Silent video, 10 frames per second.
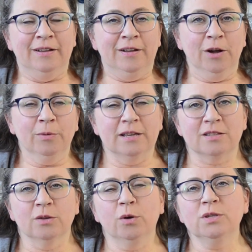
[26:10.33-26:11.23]
All right,
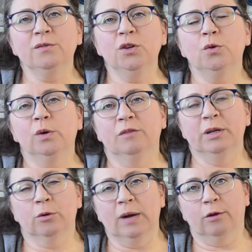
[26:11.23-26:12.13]
so those of you who have
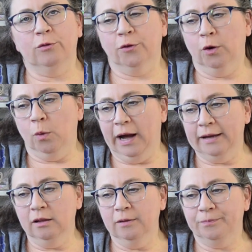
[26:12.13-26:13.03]
been around for a
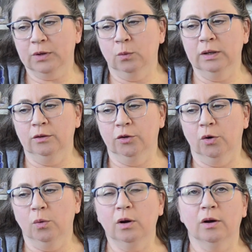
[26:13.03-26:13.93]
while will
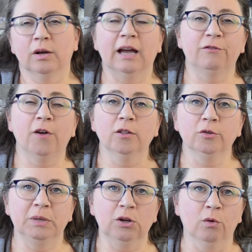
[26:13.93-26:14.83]
know and have
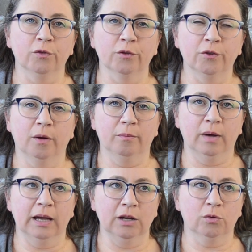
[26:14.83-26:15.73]
followed me over from
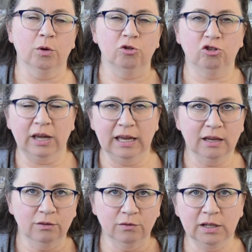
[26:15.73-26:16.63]
my
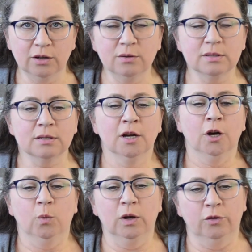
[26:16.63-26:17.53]
crochet videos
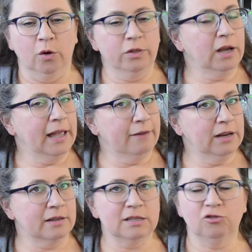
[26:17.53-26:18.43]
will know that I have
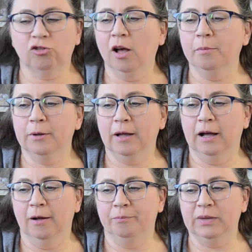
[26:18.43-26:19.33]
an Etsy shop
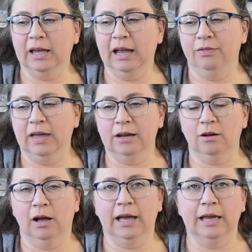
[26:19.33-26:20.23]
and that
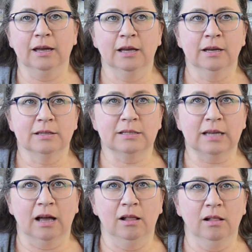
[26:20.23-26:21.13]
I
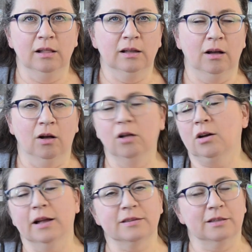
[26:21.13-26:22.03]
sell all
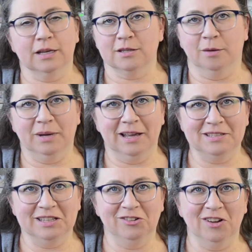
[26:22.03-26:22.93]
kinds of things on my
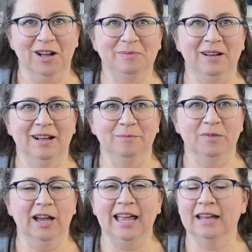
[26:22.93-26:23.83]
Etsy shop.
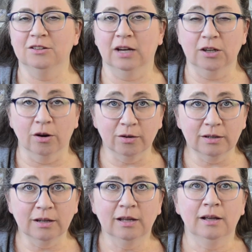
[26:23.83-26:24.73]
I hand dye yarn.